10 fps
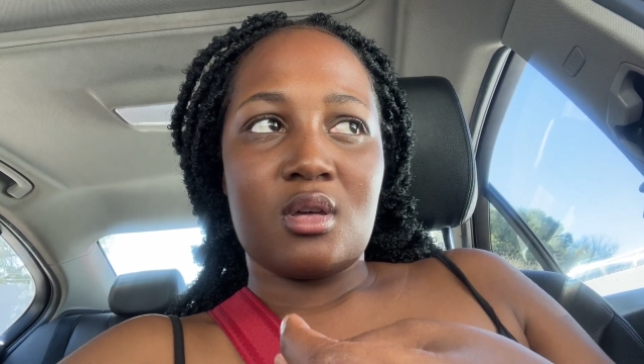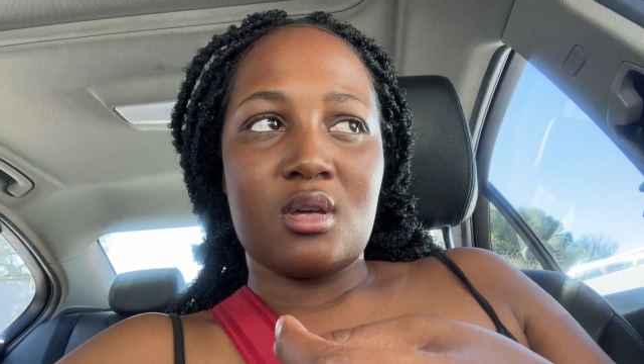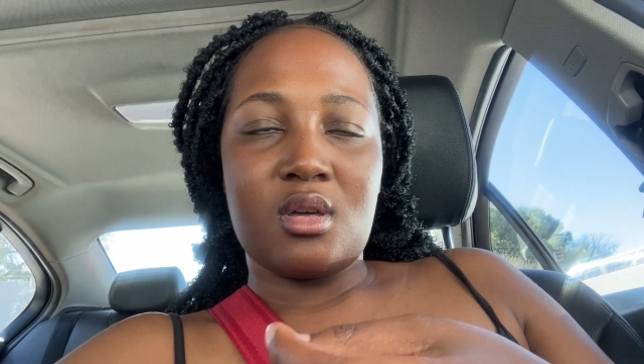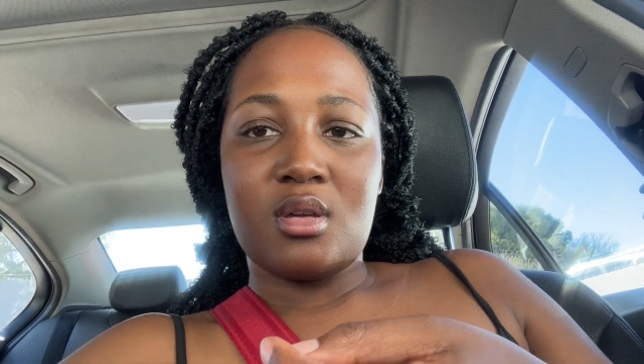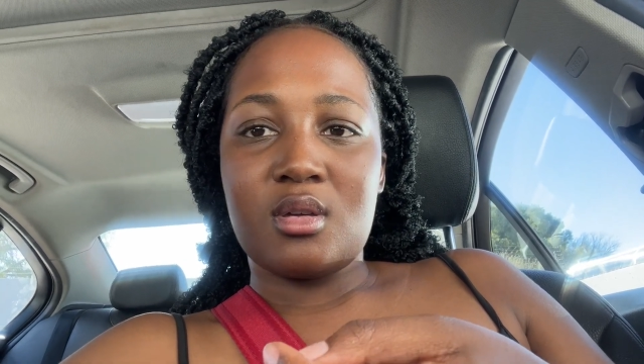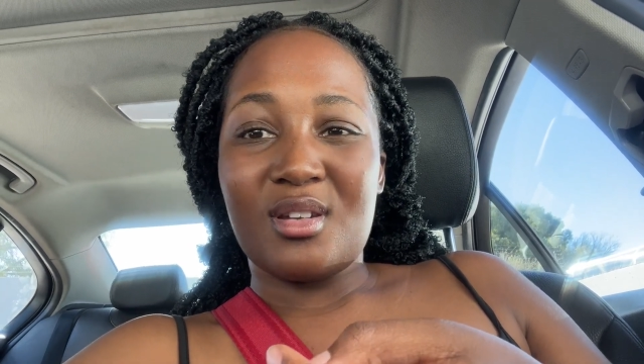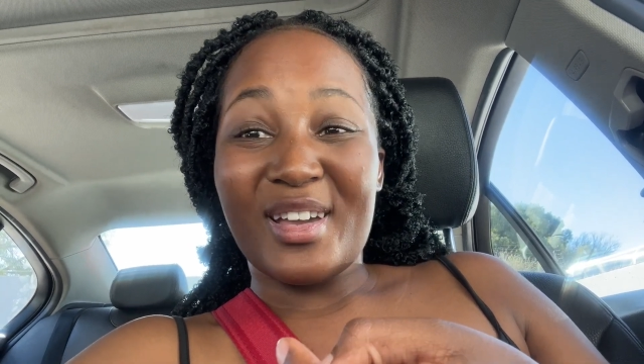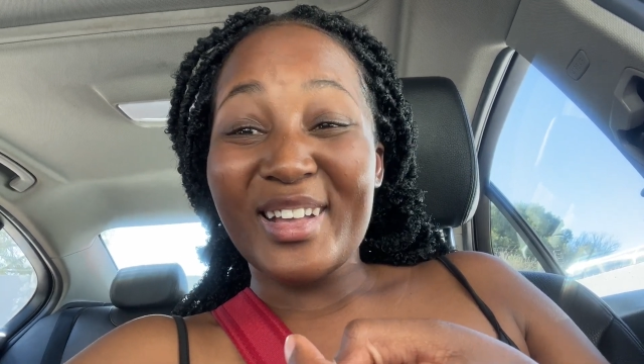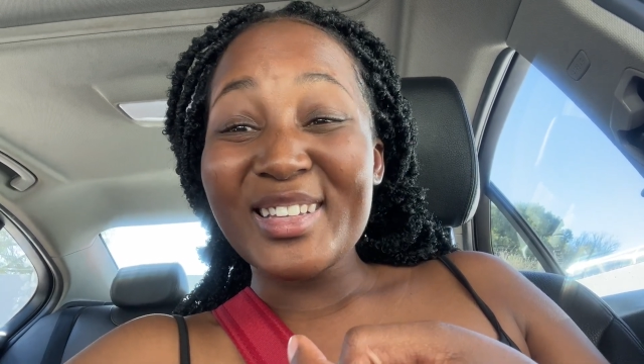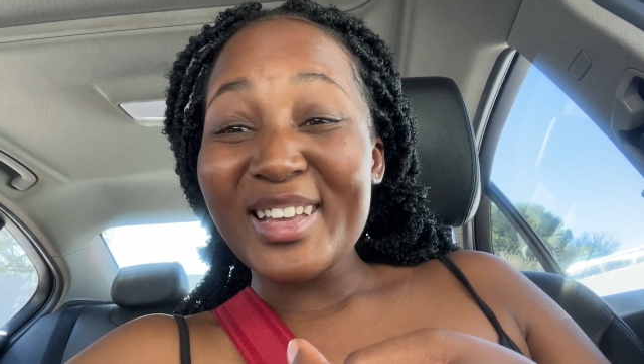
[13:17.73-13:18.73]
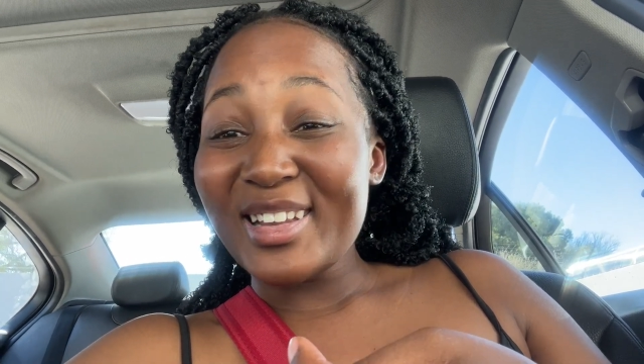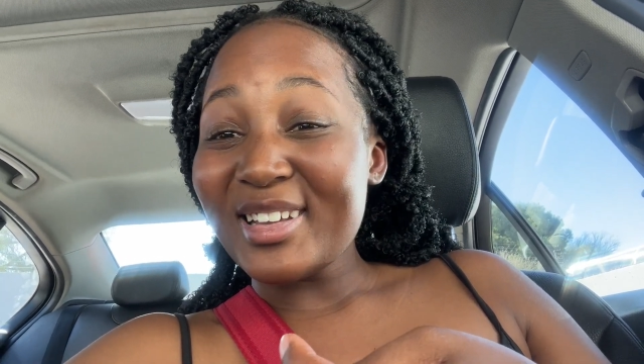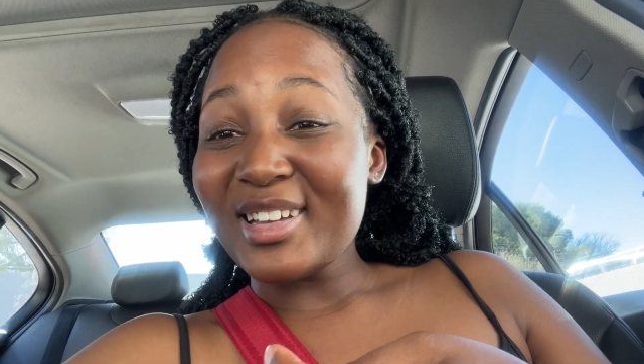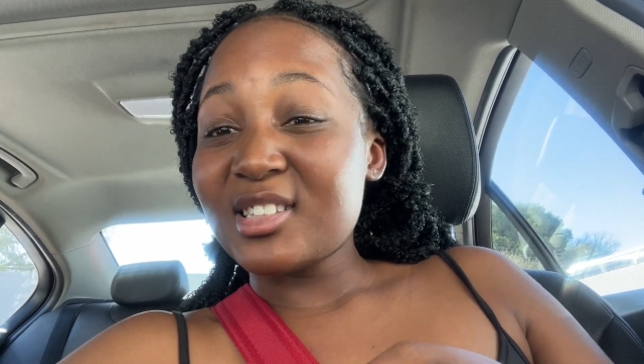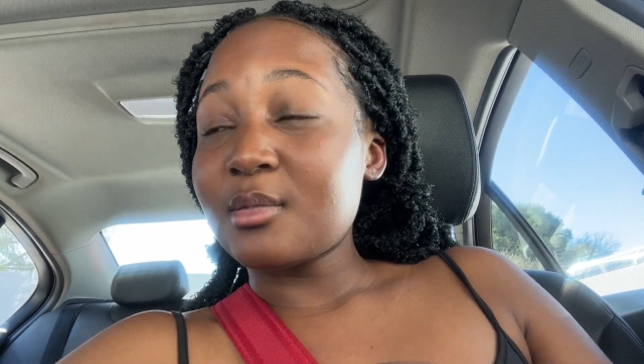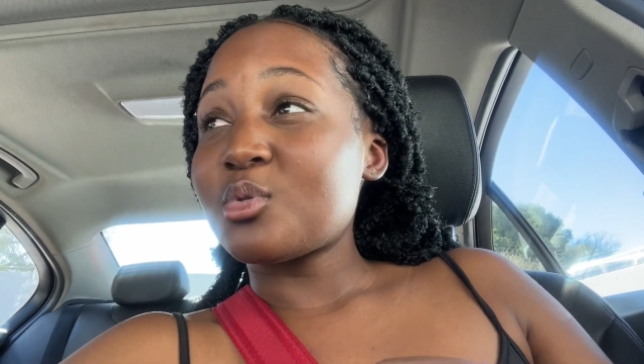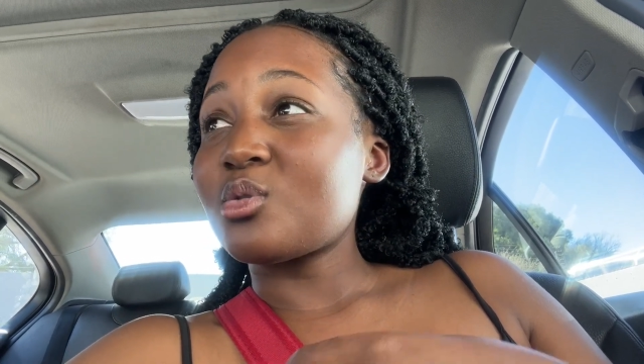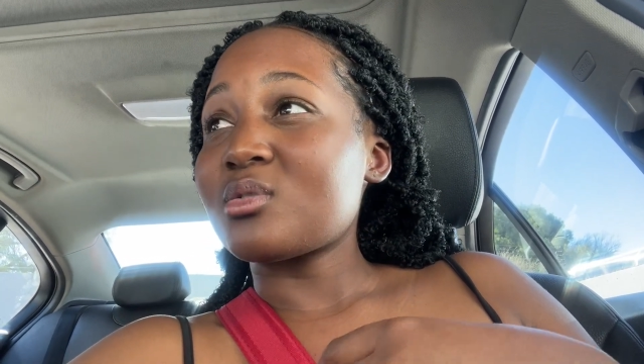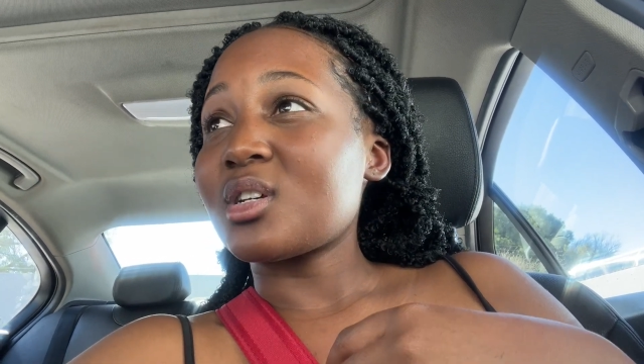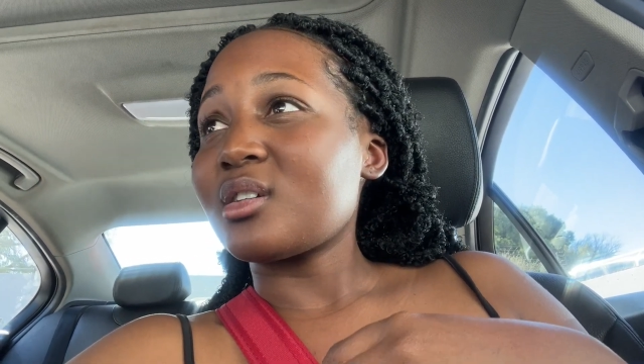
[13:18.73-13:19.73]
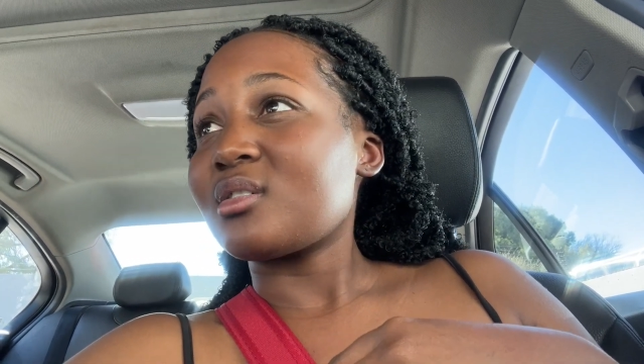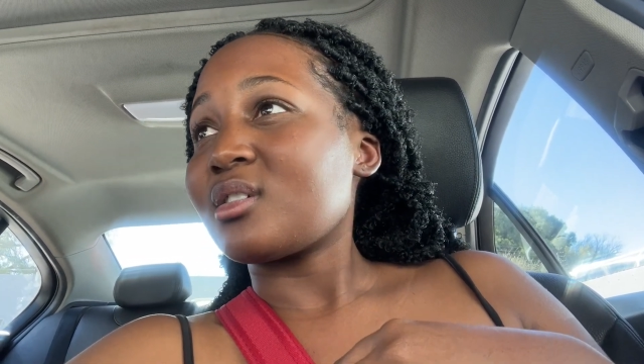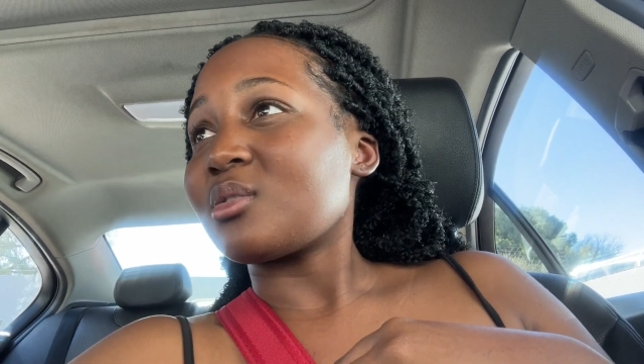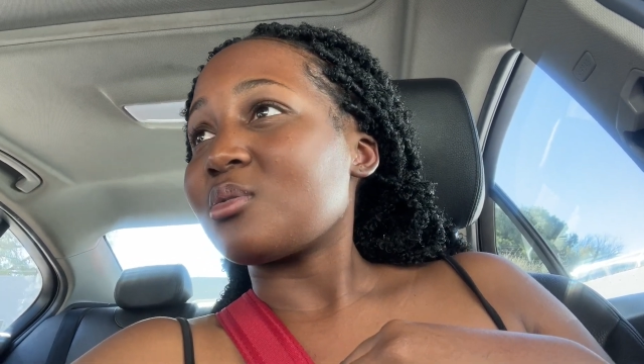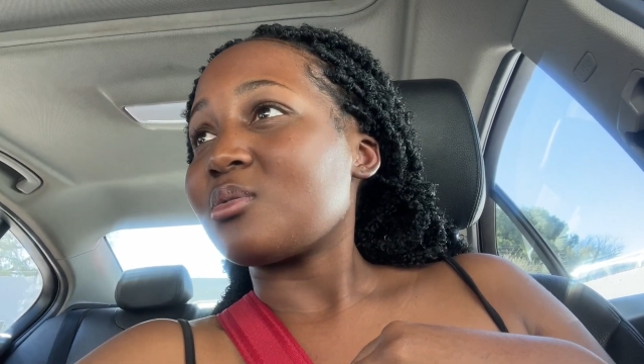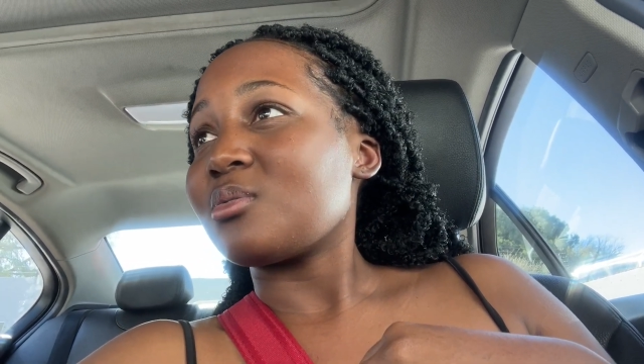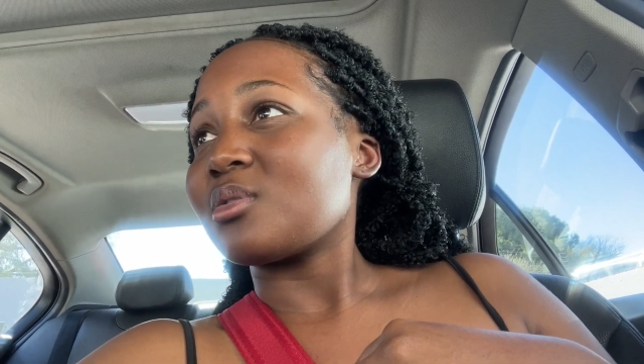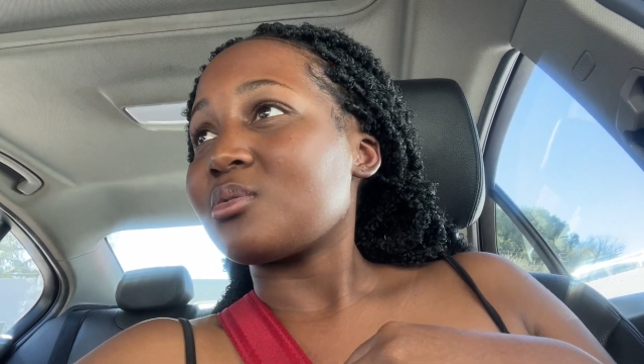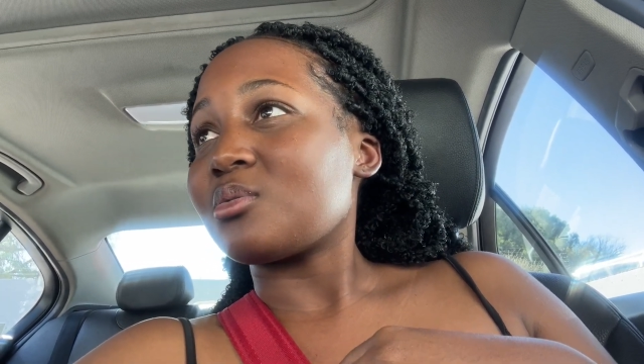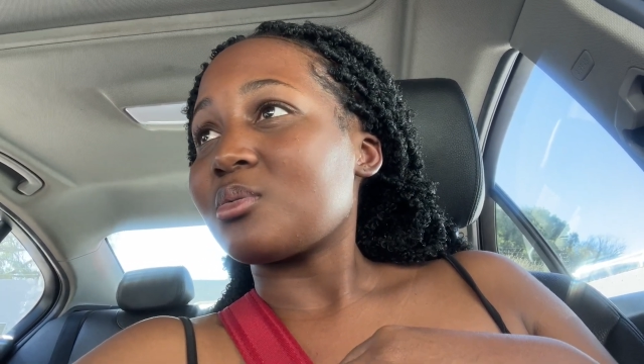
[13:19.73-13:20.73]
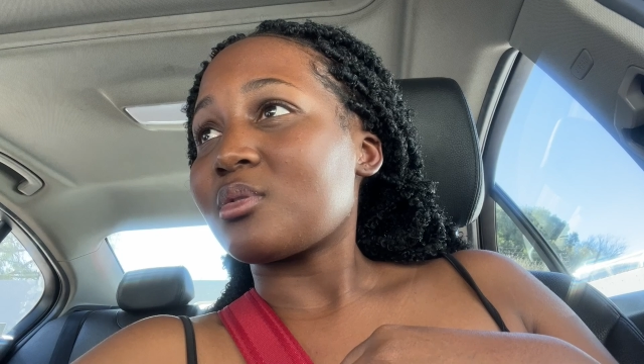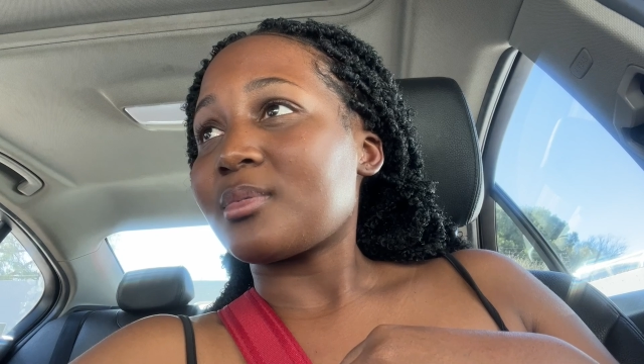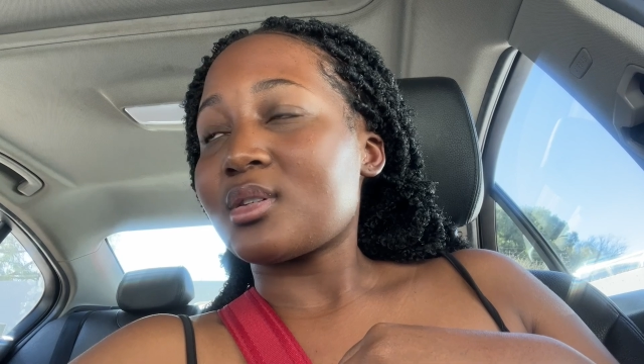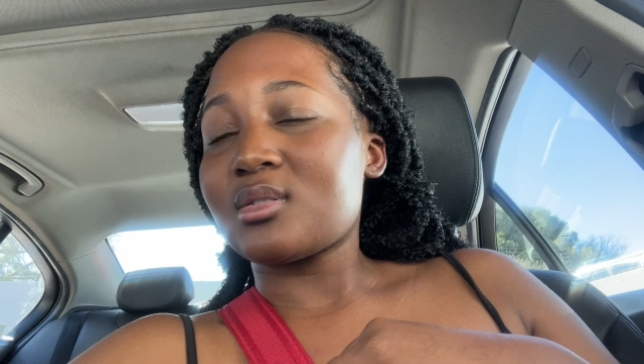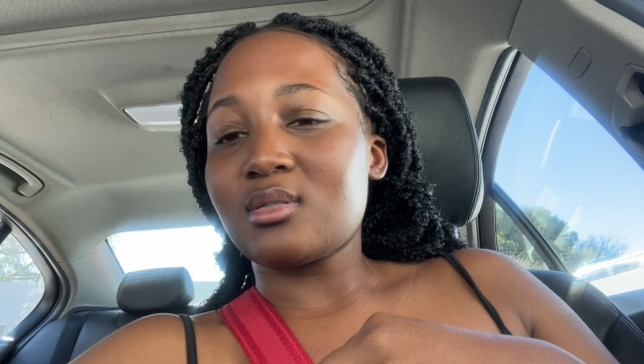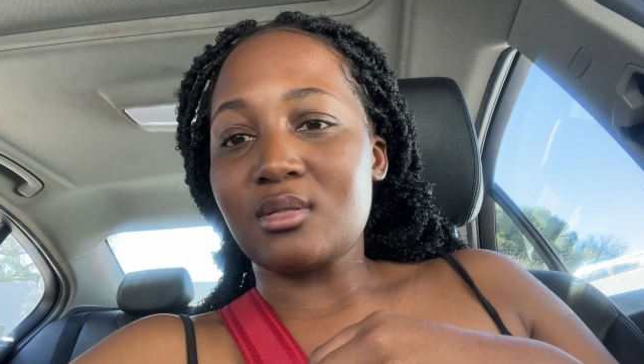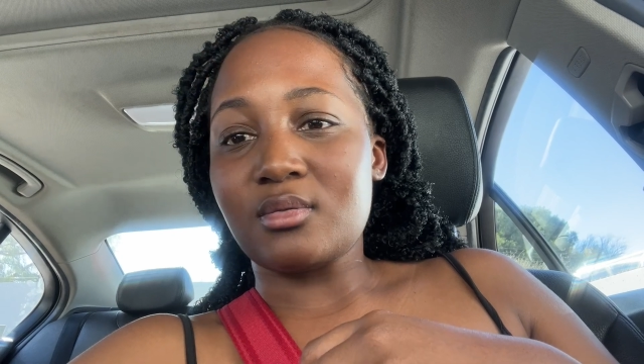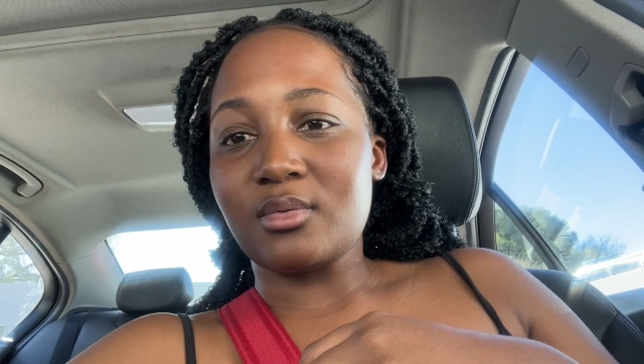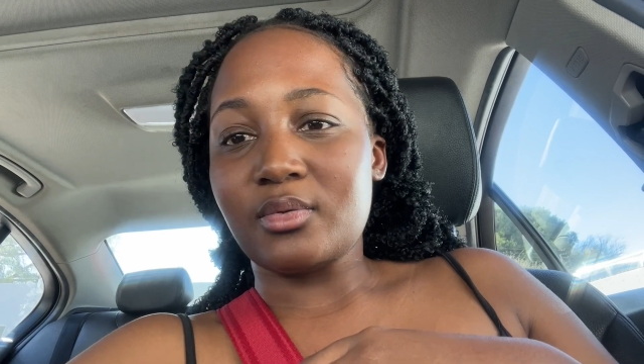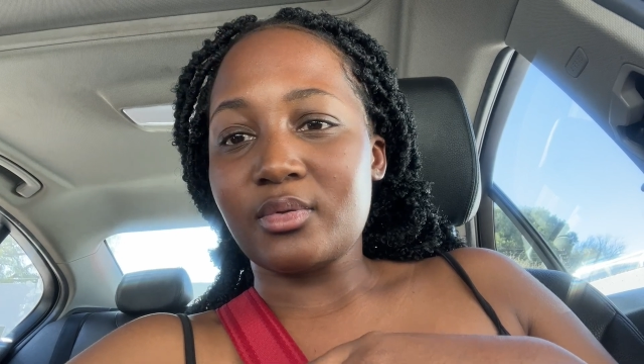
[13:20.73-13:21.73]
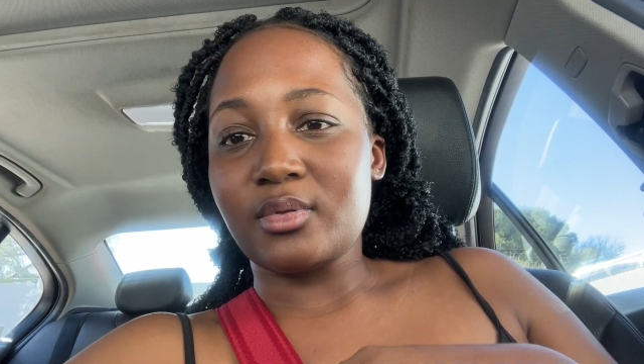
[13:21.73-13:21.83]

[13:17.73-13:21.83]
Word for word: Hey, you can tell it, guys. I'm so tired. I don't know what to do with myself.